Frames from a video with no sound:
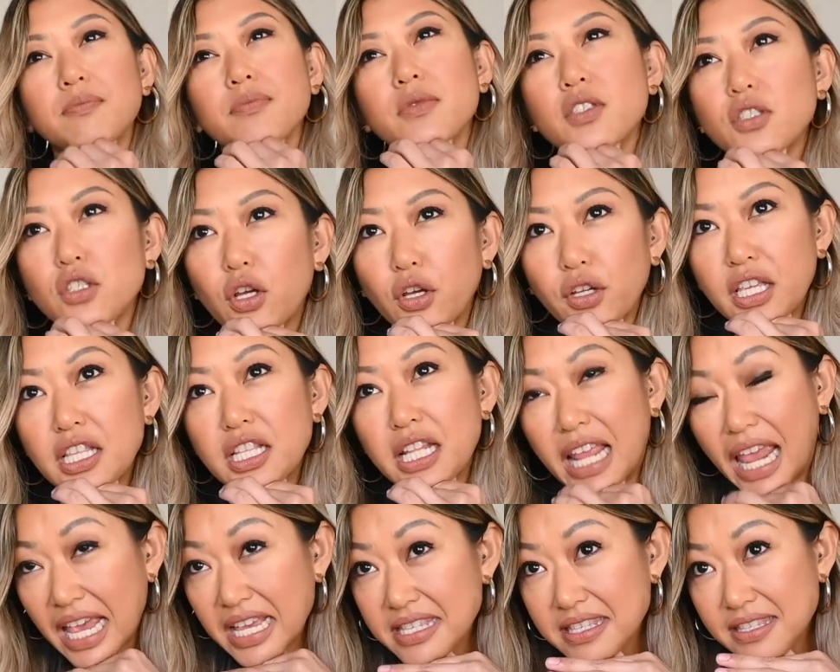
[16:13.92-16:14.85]
So
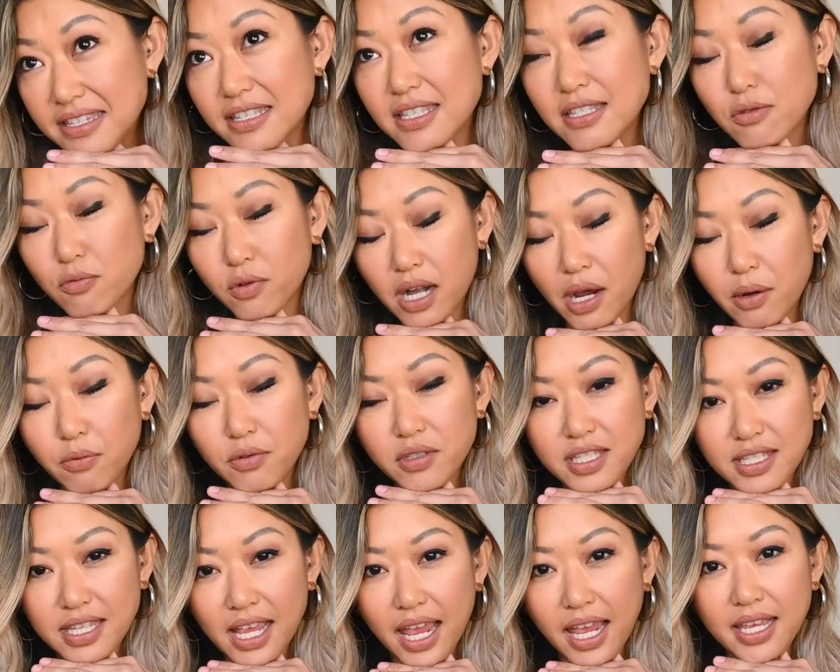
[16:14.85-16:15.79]
in essence, what I
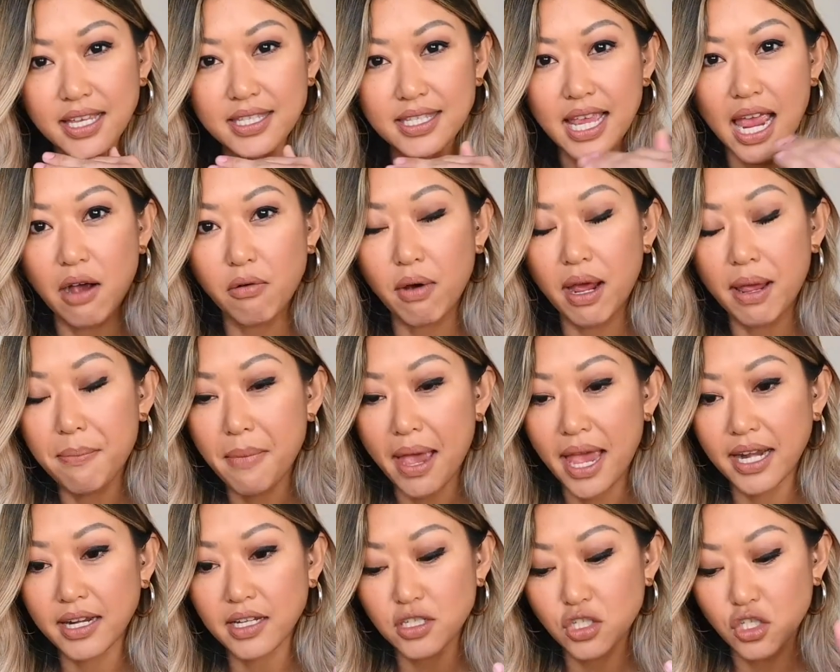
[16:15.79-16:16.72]
would say is how I
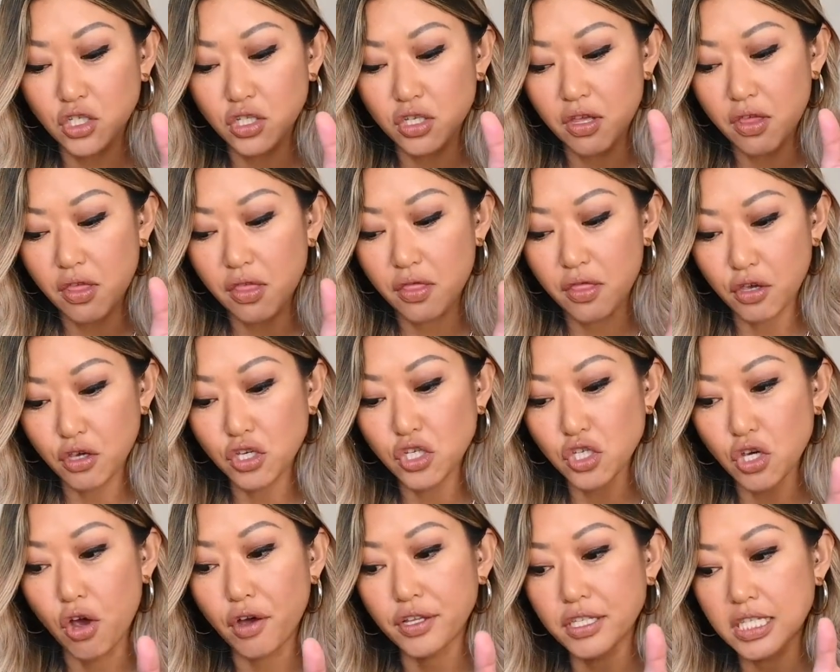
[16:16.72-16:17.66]
manage the
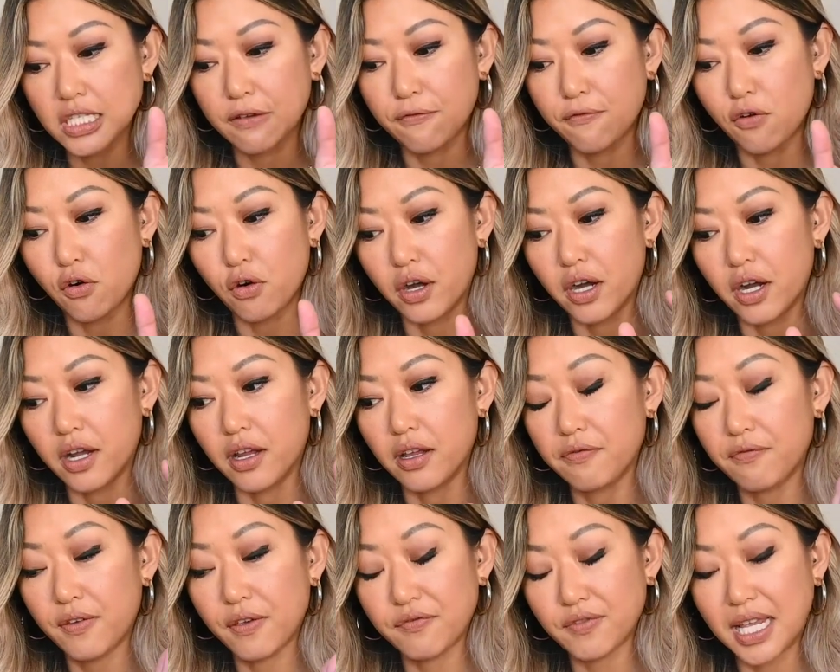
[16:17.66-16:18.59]
shots for
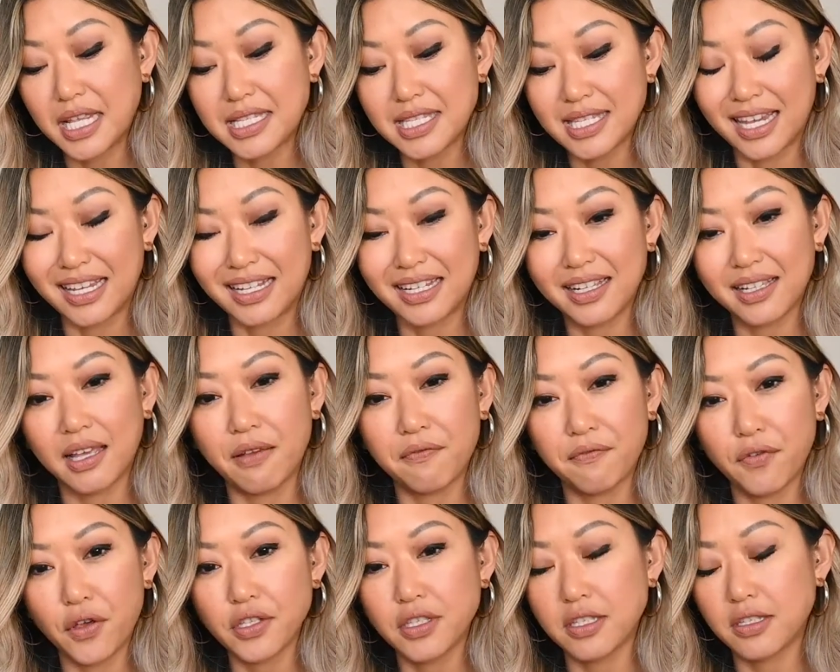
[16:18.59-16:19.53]
a 15-second
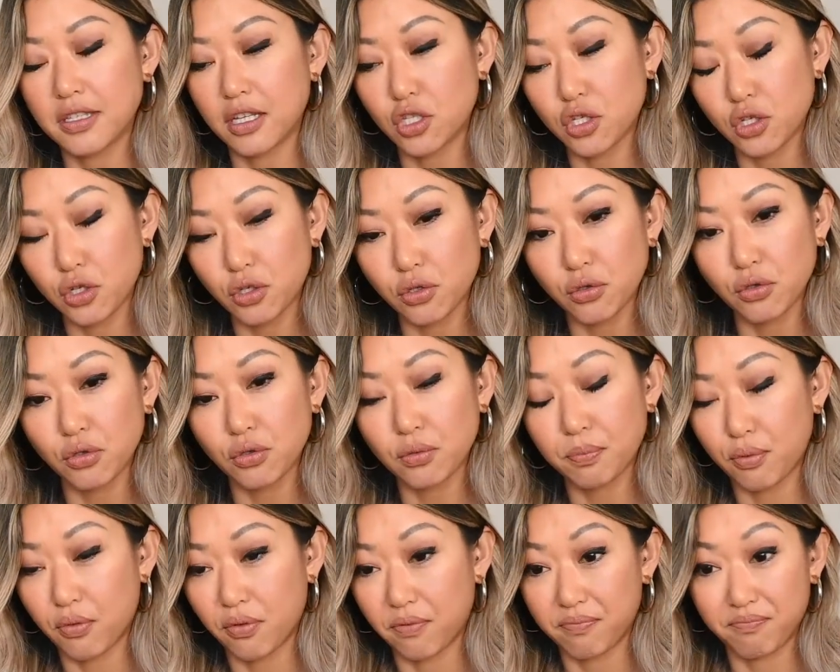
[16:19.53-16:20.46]
clip versus a
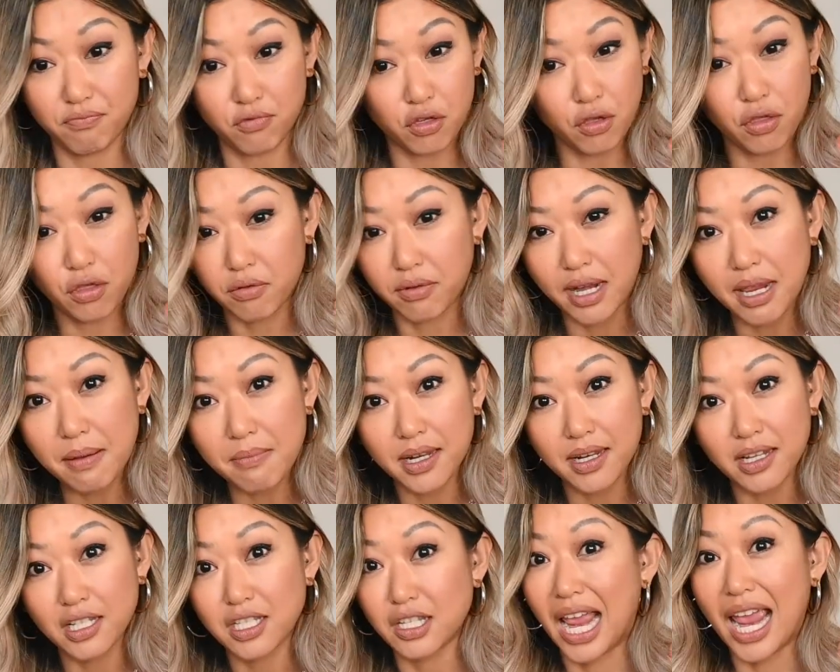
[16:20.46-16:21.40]
2 to 3
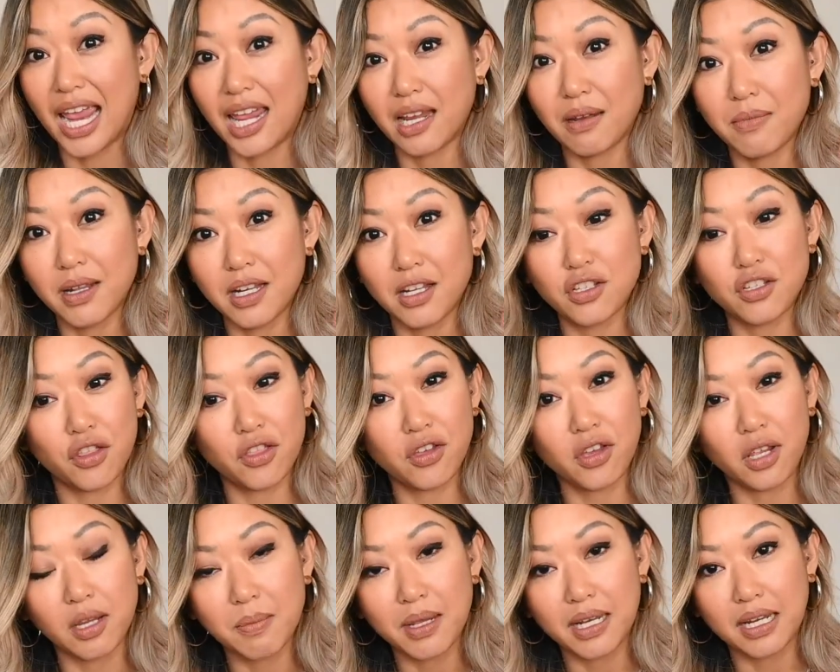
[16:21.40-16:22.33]
minute to 8 minute to
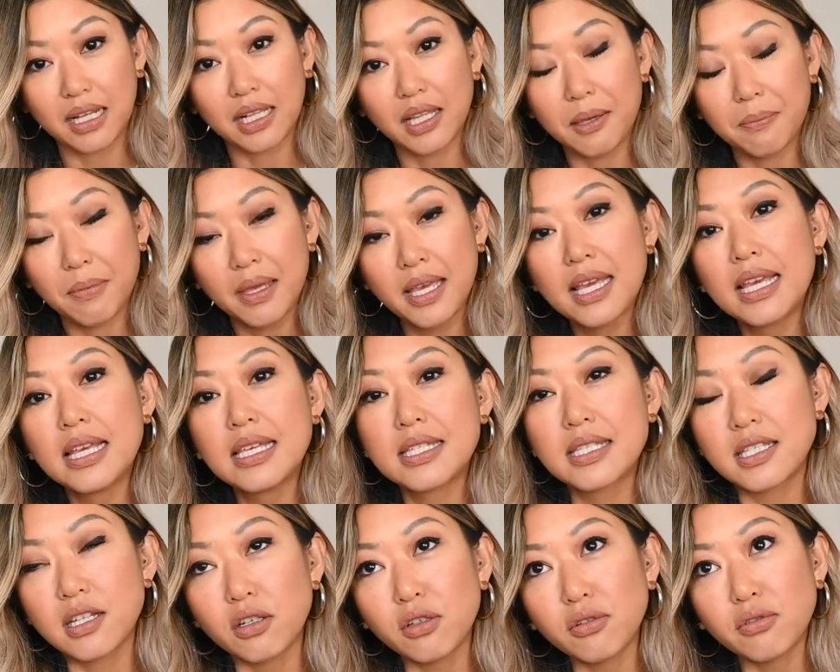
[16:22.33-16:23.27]
30 minute clip
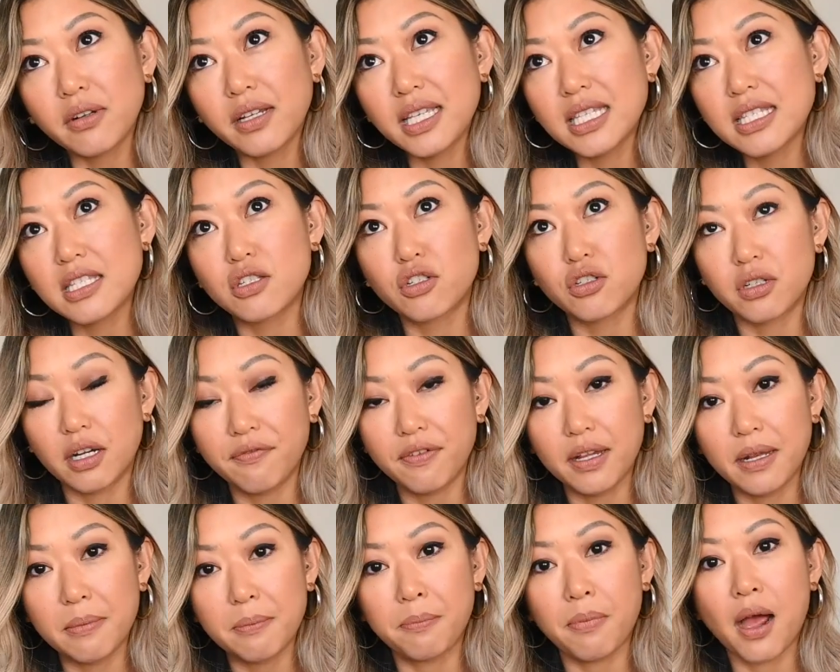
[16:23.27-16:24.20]
still is
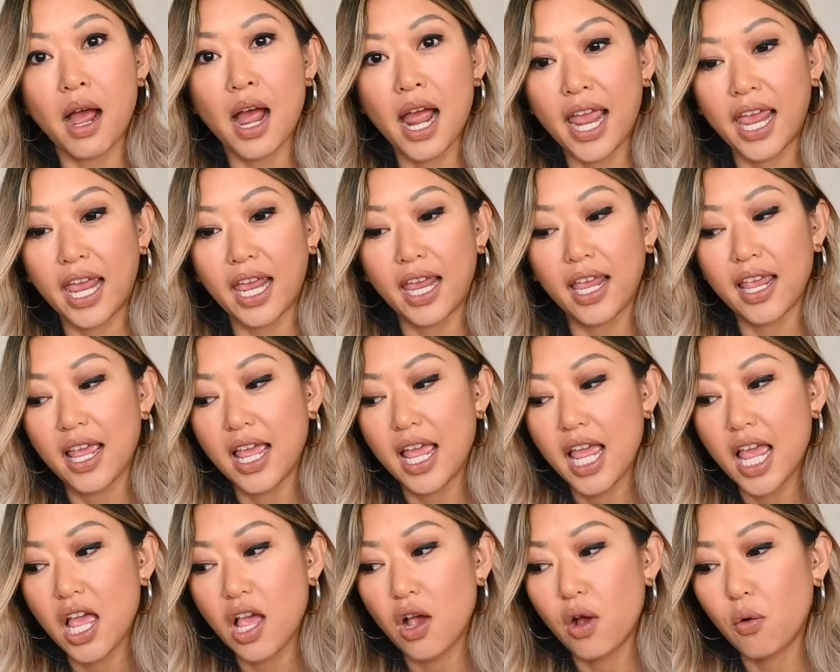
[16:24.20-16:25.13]
driven by
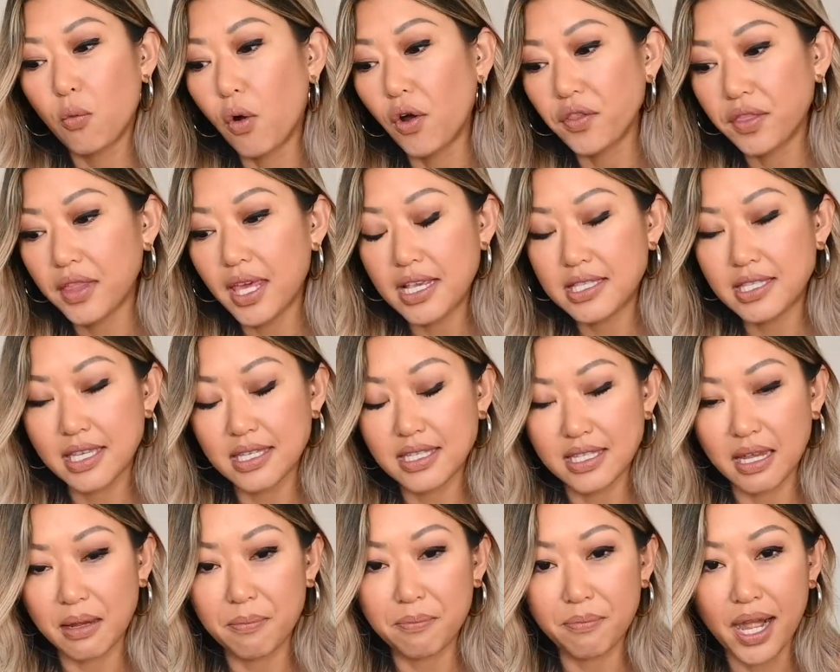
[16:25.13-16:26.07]
what the
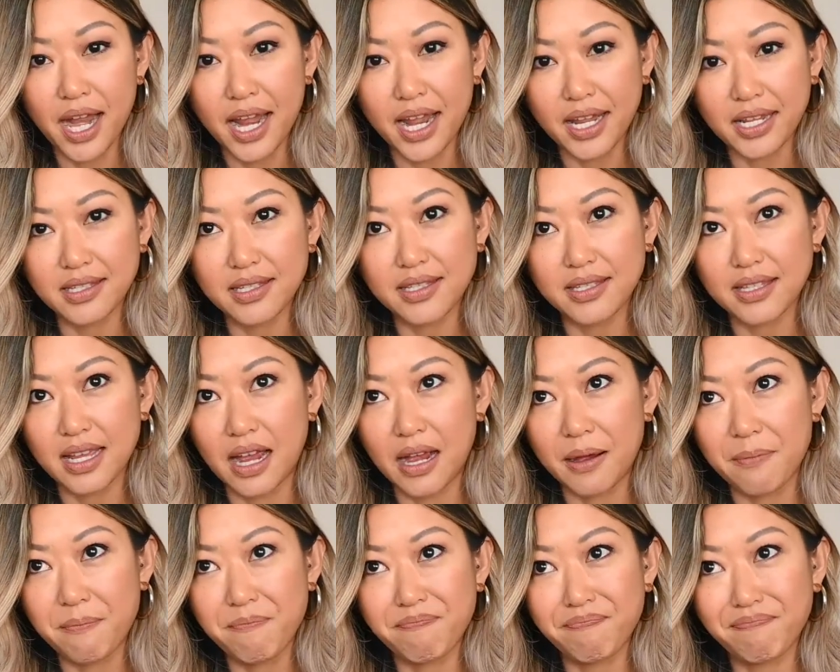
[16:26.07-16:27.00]
existing brand's
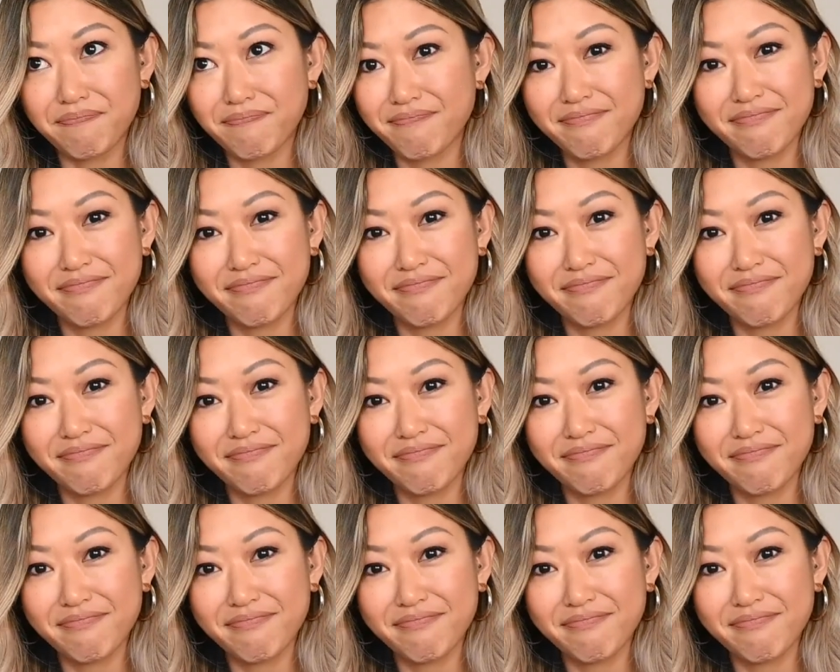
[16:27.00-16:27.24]
tone,